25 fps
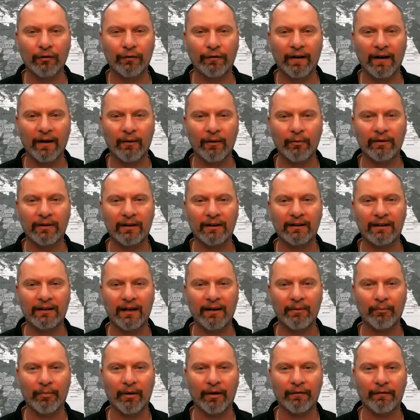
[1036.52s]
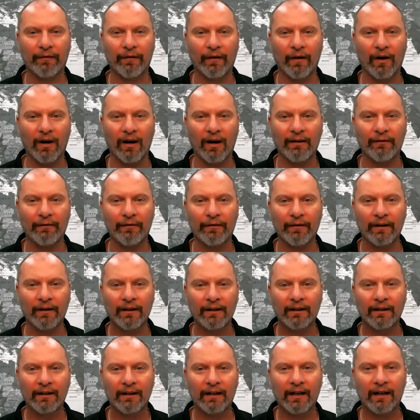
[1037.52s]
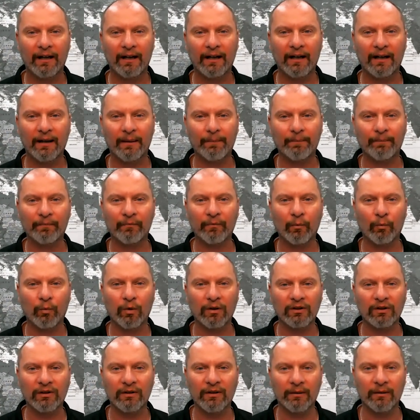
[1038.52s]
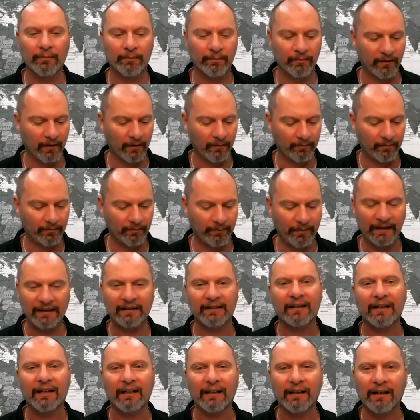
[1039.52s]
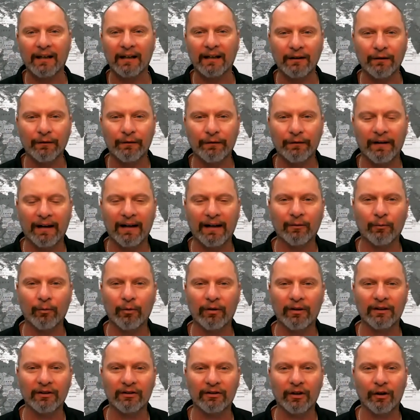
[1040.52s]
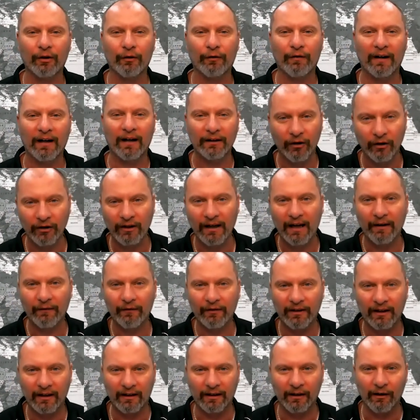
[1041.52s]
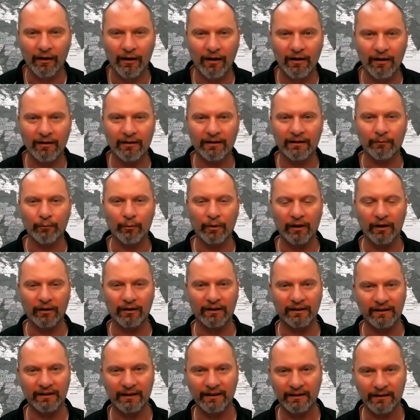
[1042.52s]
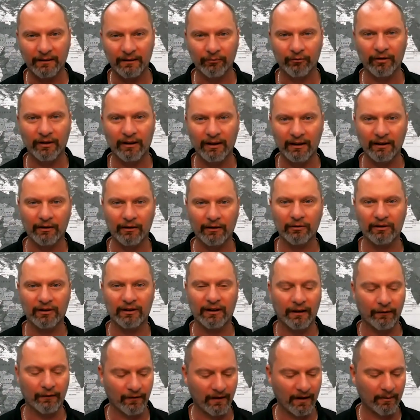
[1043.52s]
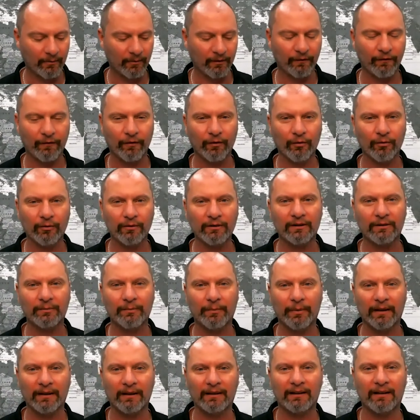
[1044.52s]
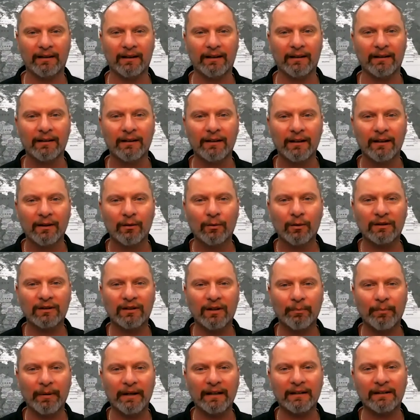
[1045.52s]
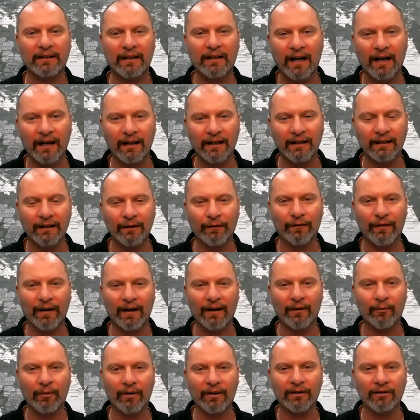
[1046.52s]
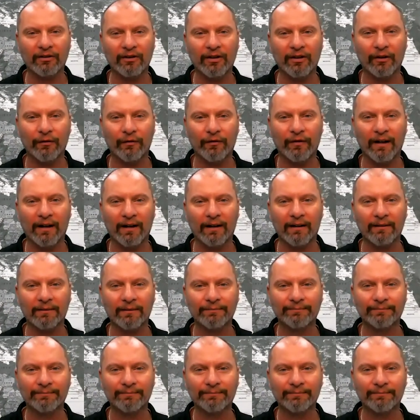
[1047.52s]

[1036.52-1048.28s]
far with the 10x5, what's the best thing that you've found with it so far? I know you haven't done a lot and we're going to see some really good stuff coming forwards, but what's the best target you found with it so far?